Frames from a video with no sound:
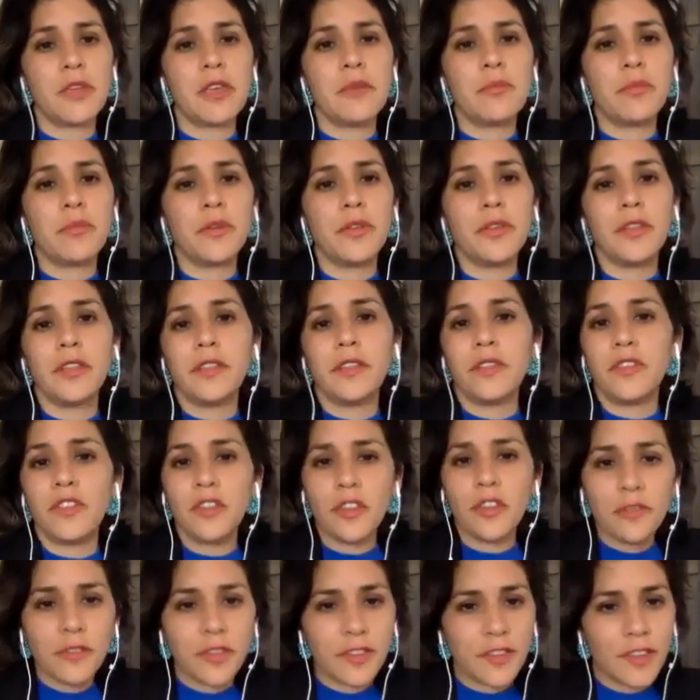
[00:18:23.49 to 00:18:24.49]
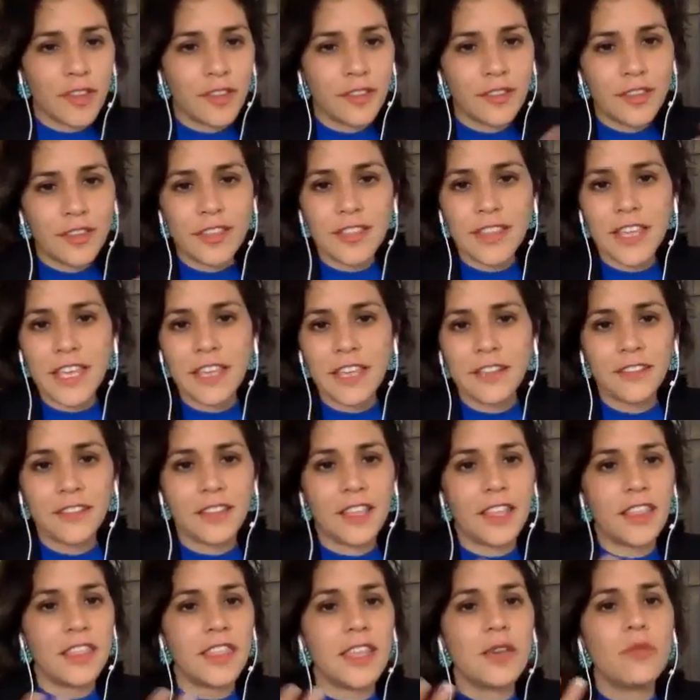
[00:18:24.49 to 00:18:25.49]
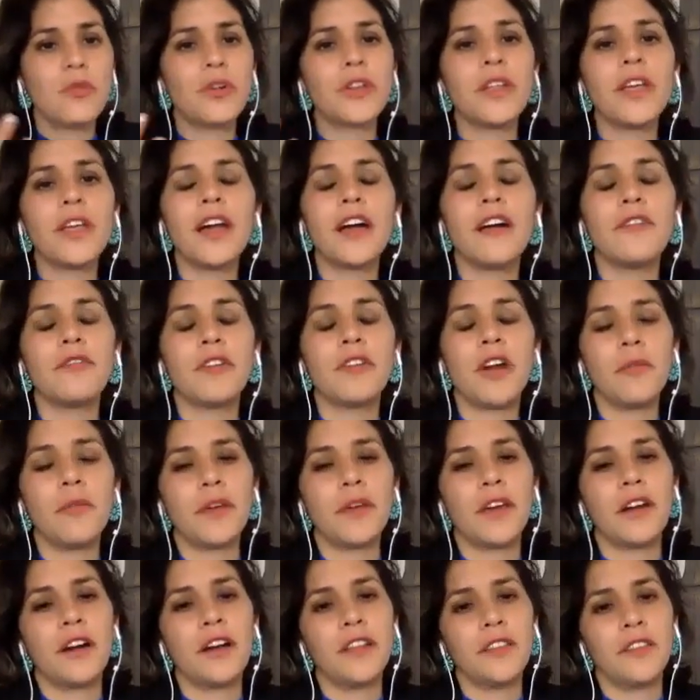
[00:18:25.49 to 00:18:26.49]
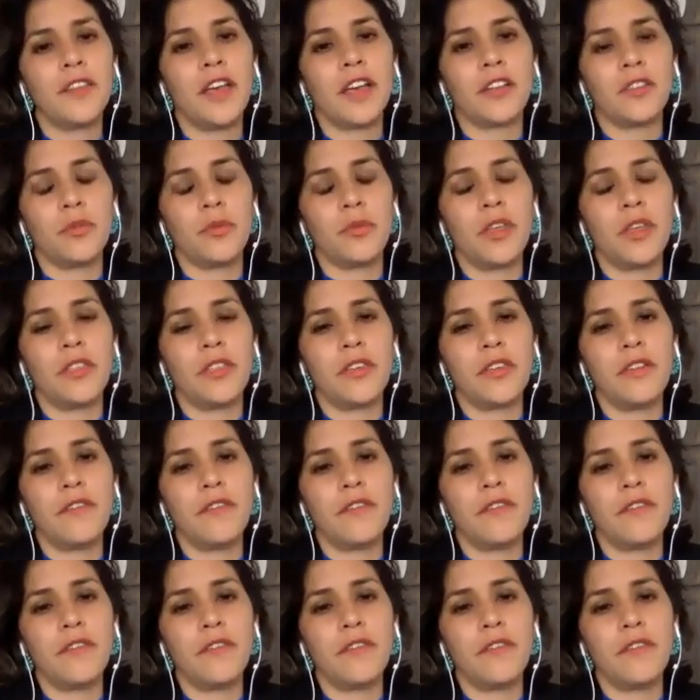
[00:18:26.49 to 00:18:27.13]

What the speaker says: people and surfaces and things that they wouldn't have come in contact with